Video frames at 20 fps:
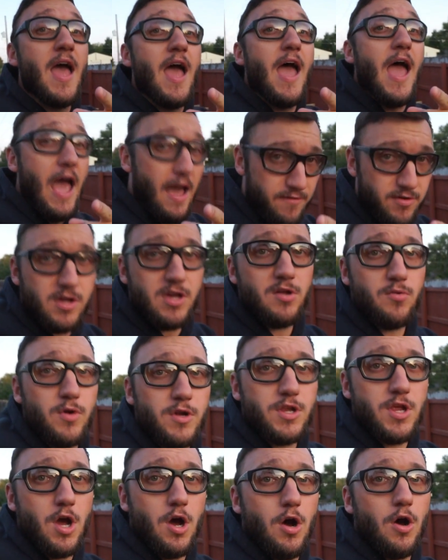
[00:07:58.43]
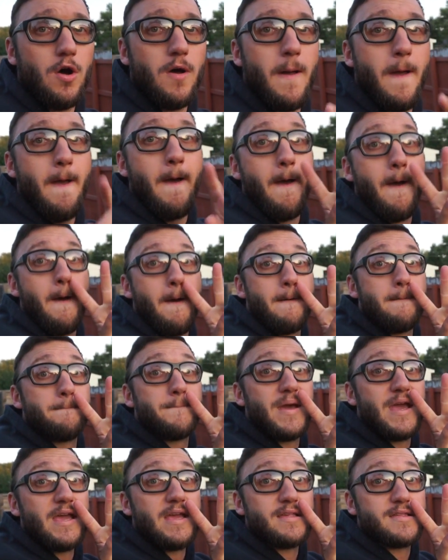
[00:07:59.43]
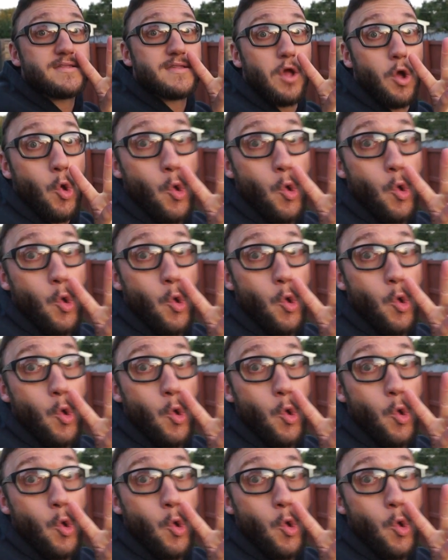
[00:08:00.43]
Have a good one, y'all. Peace.